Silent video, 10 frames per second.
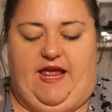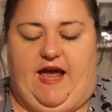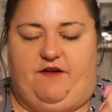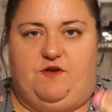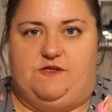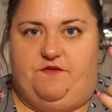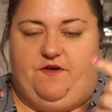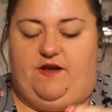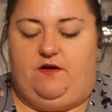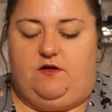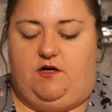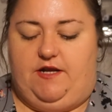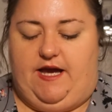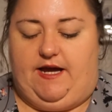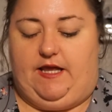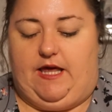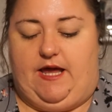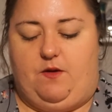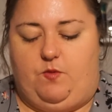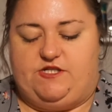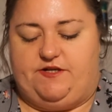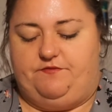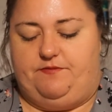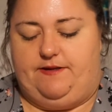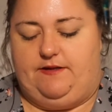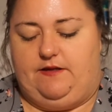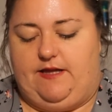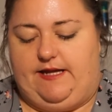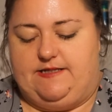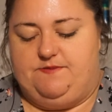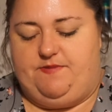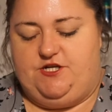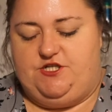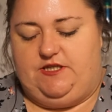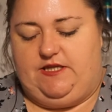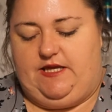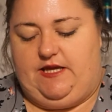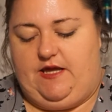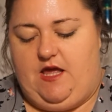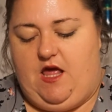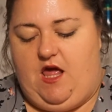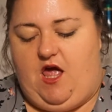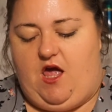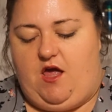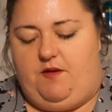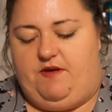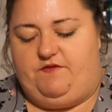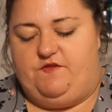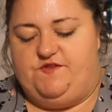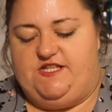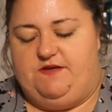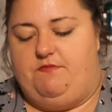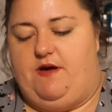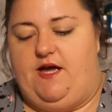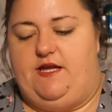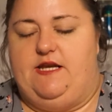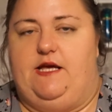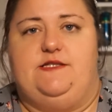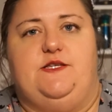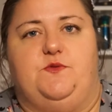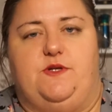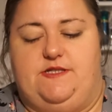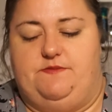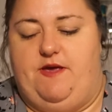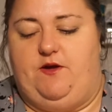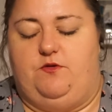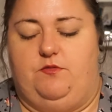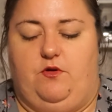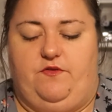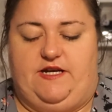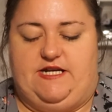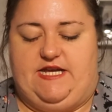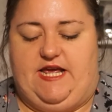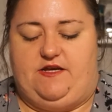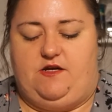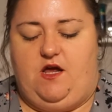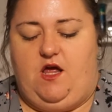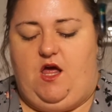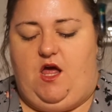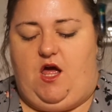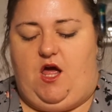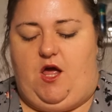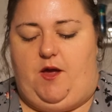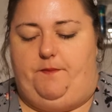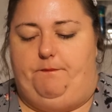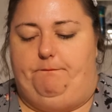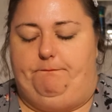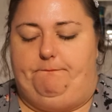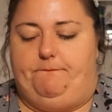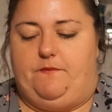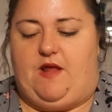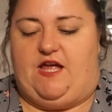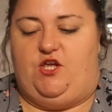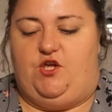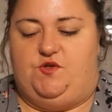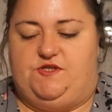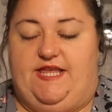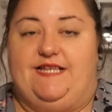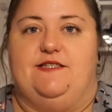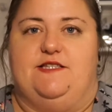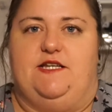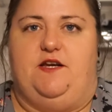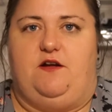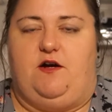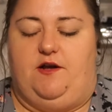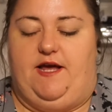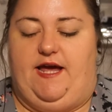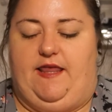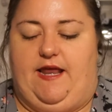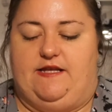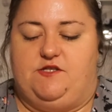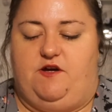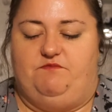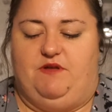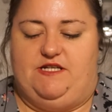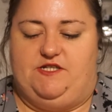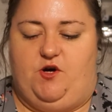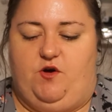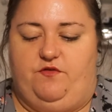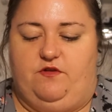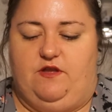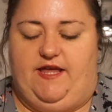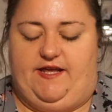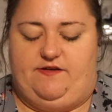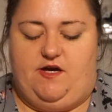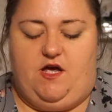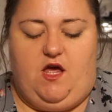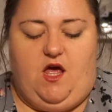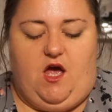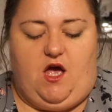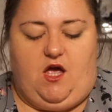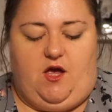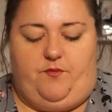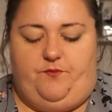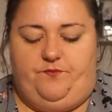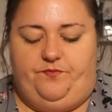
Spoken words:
I've used it for inner corner highlight, which I really like, especially if you've seen my 1920s makeup look that I did. I used this as an inner corner highlight and I sort of blended it over the lid. And